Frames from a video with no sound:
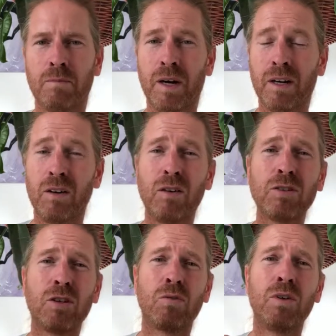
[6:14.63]
But an
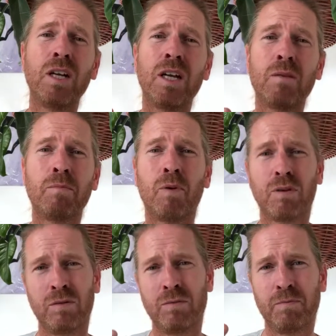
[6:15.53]
also really
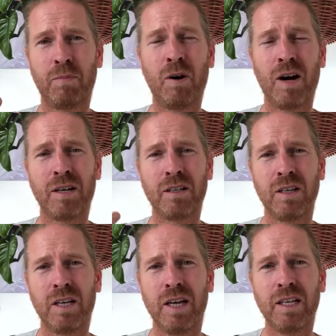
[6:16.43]
important part
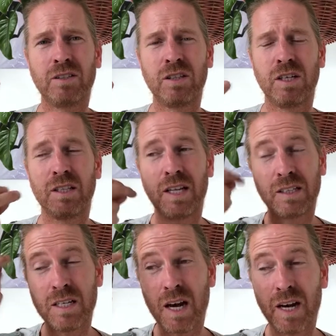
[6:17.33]
is
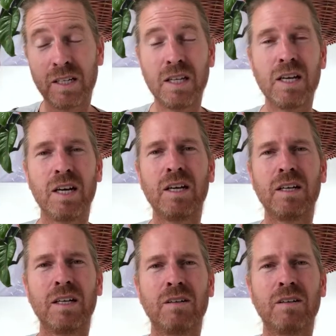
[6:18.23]
that the idea